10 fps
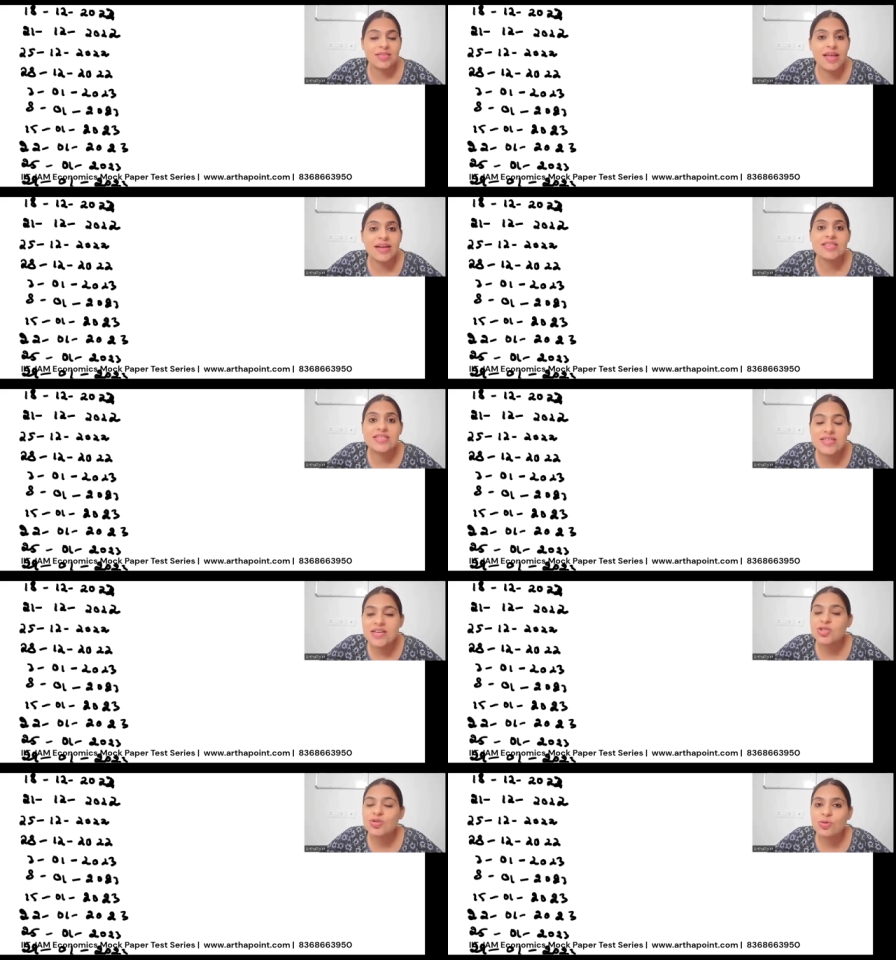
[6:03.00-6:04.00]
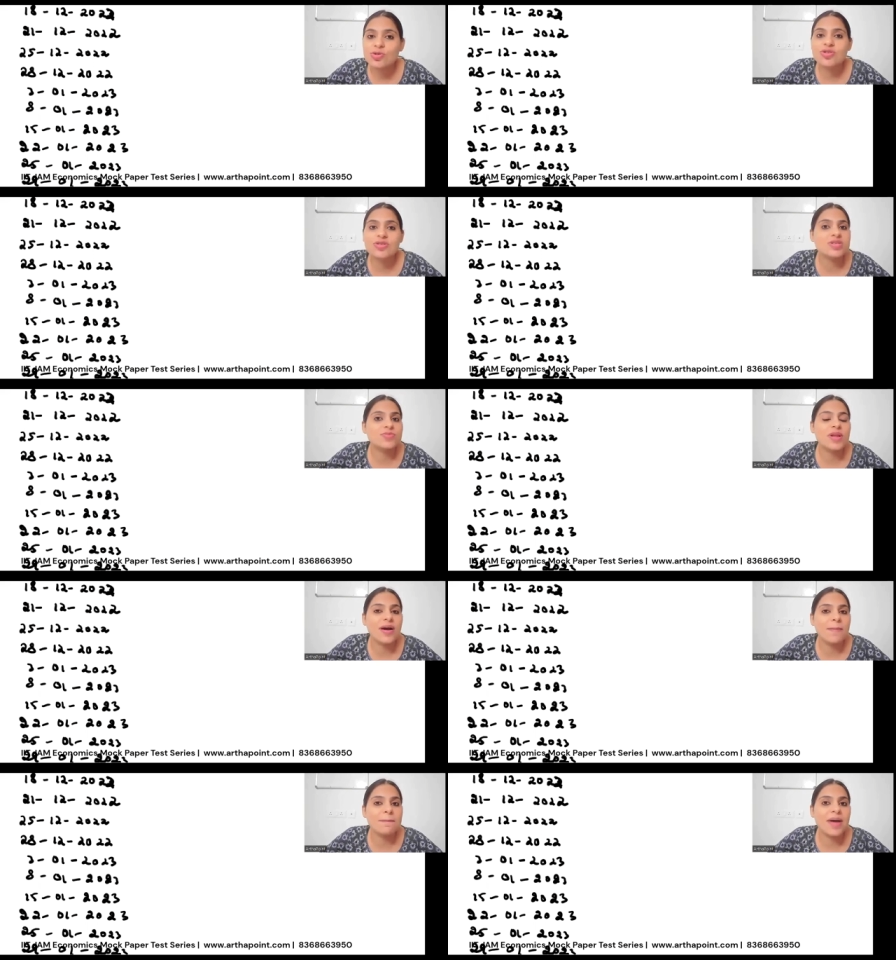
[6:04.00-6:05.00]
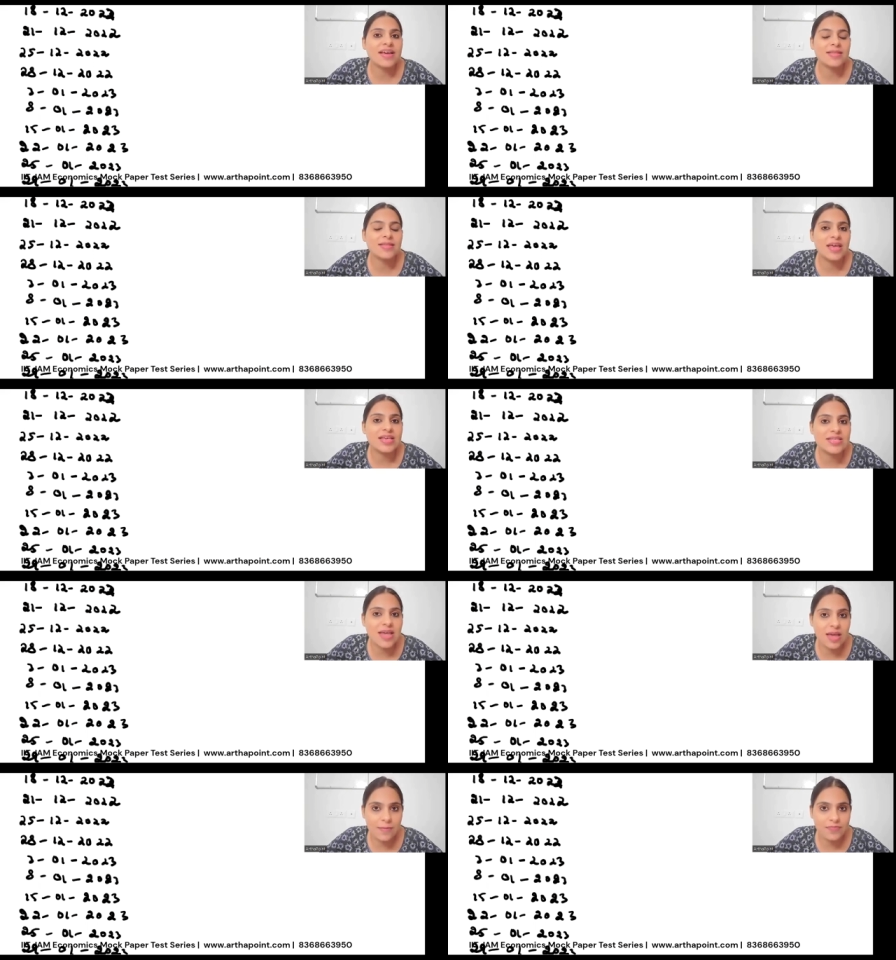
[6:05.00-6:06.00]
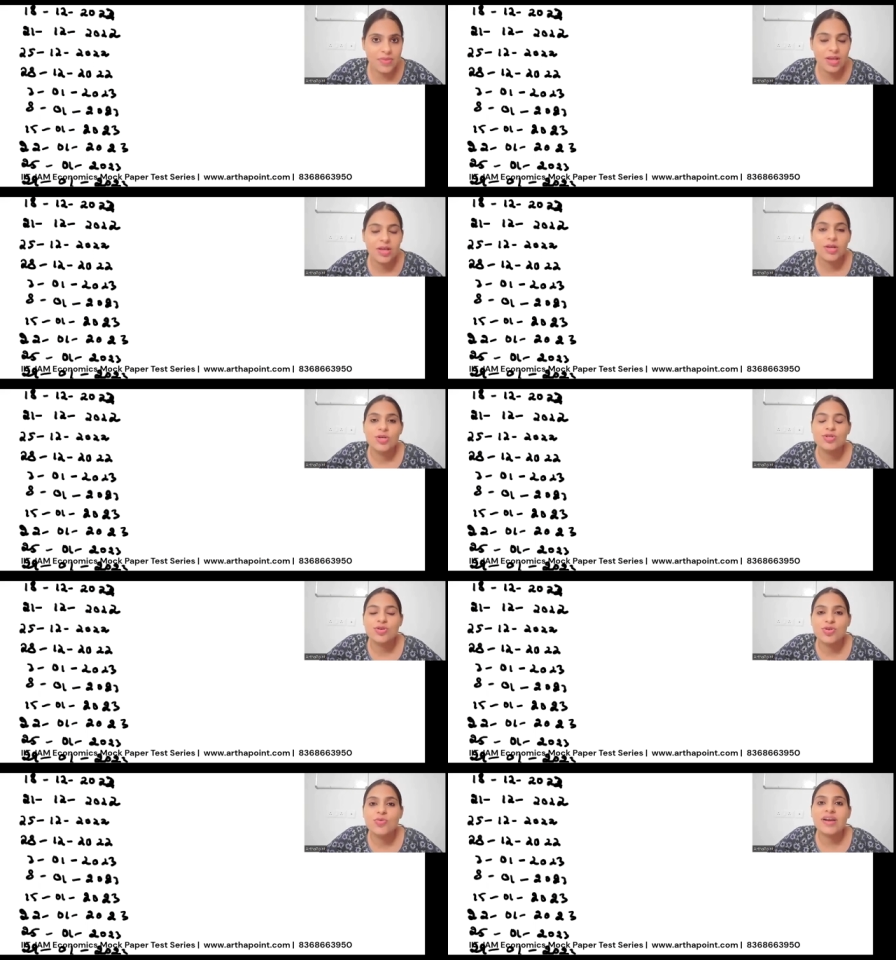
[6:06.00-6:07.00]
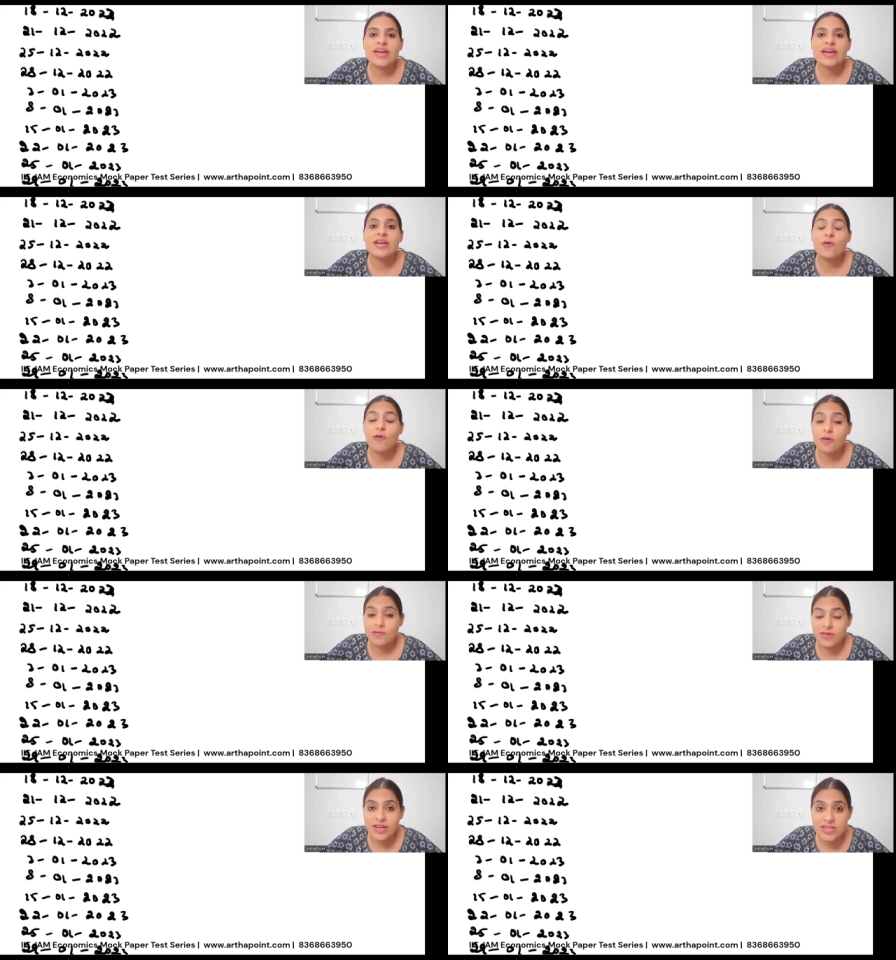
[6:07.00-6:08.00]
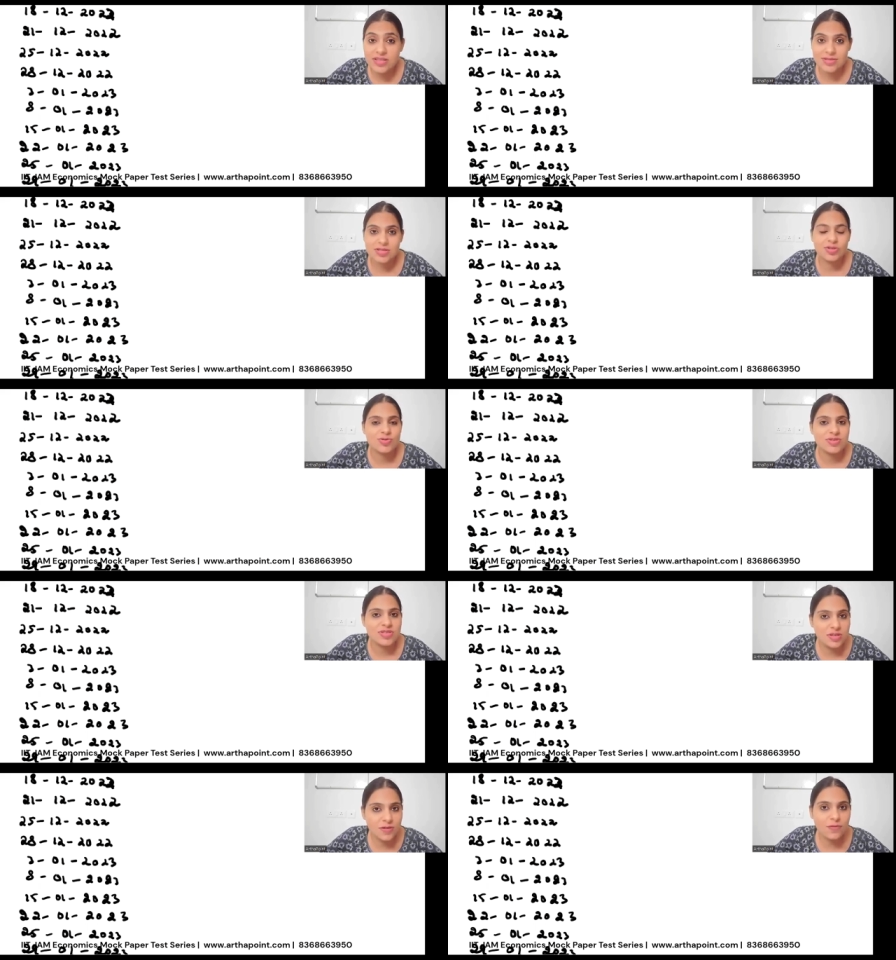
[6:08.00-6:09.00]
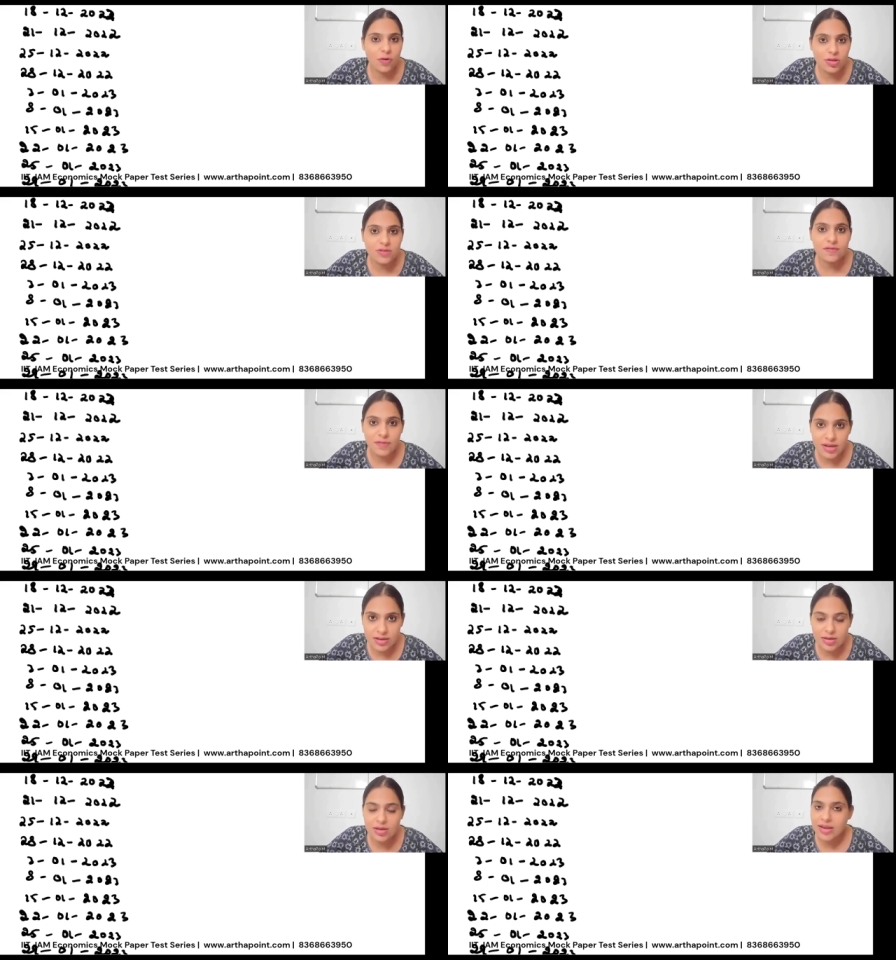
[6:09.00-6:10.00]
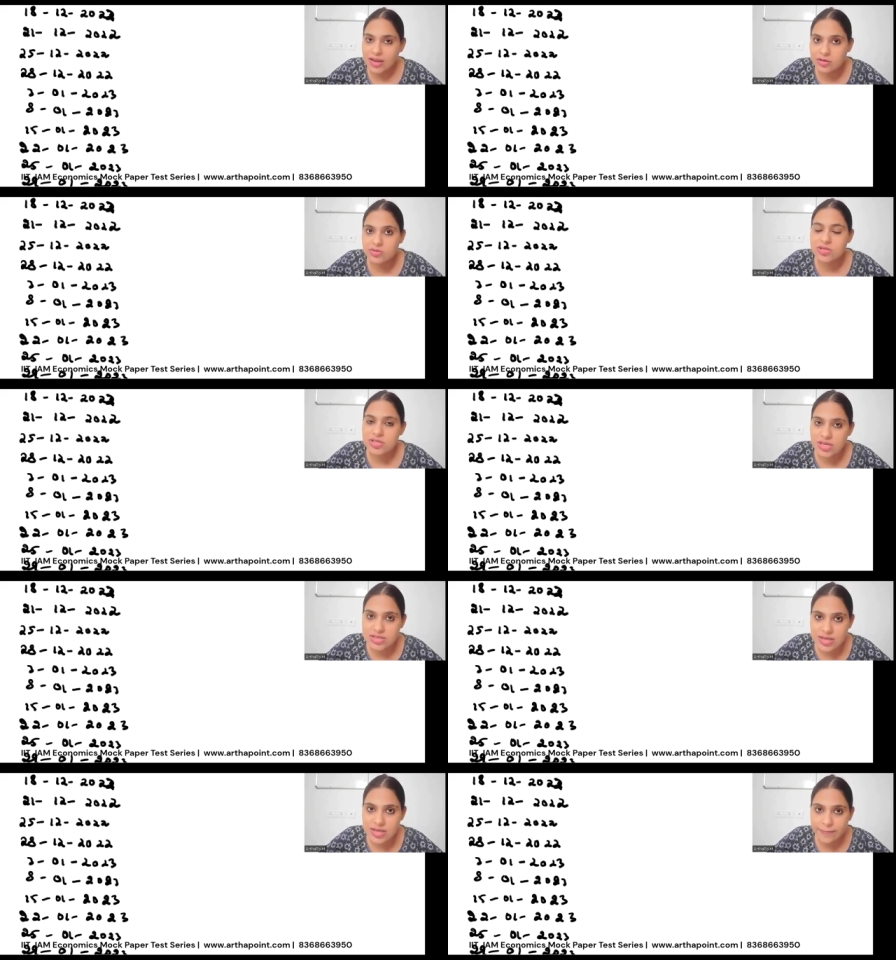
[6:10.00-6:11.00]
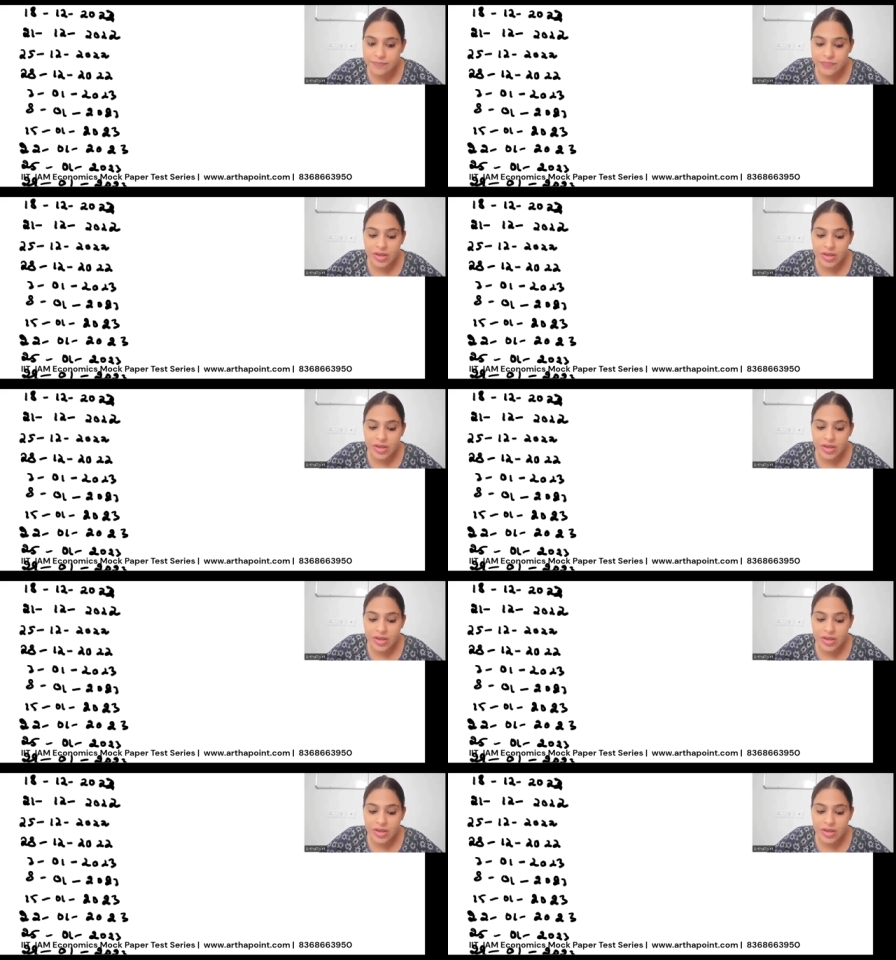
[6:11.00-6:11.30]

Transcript: that such questions will come back in the exam so you are getting confidence to sit for the final entrance exam